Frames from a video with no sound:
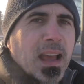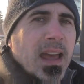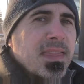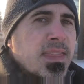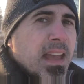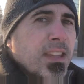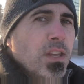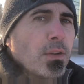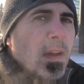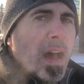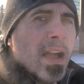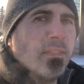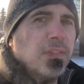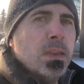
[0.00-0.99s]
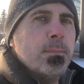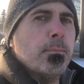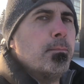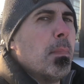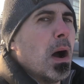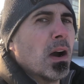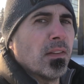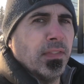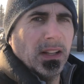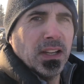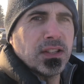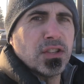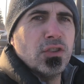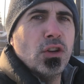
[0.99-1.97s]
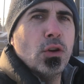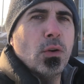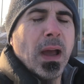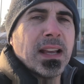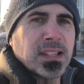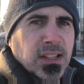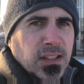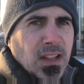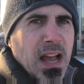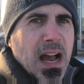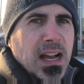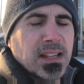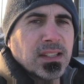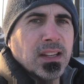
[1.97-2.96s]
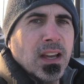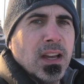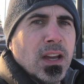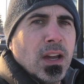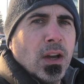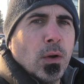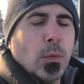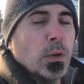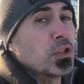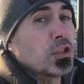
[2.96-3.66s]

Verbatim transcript: And then you have the marvelous new S-Class, which